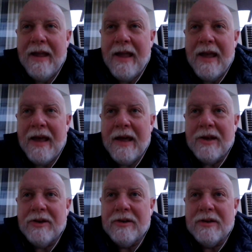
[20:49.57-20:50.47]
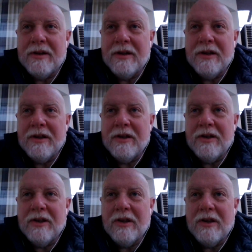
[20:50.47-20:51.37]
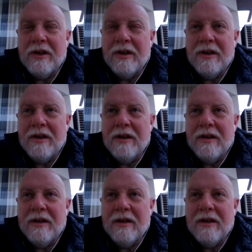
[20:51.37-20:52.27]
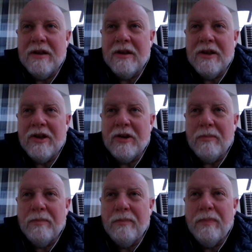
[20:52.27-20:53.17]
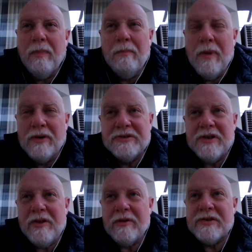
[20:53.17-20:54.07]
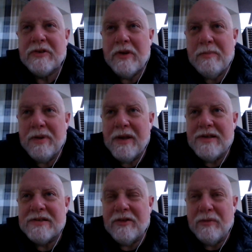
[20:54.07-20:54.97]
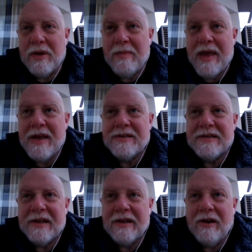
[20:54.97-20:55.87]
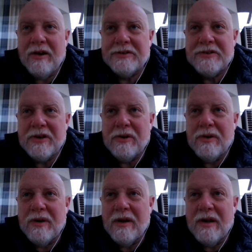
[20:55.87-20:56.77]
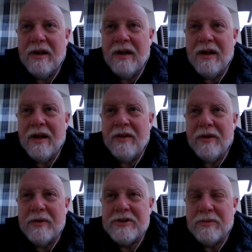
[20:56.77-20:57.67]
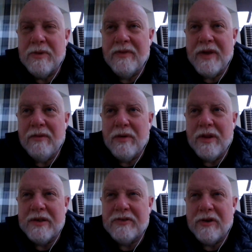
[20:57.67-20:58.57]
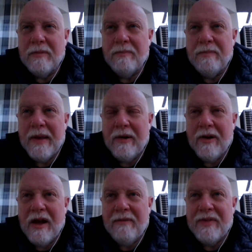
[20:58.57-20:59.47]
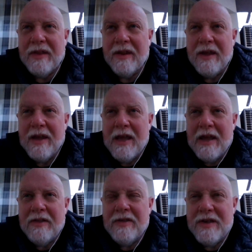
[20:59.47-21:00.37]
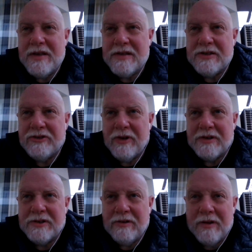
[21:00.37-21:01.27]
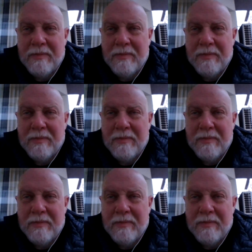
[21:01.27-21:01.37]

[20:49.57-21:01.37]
and, you know, most of the screenplays and the remakes and also uh, the original movie really sort of paired off that this structure in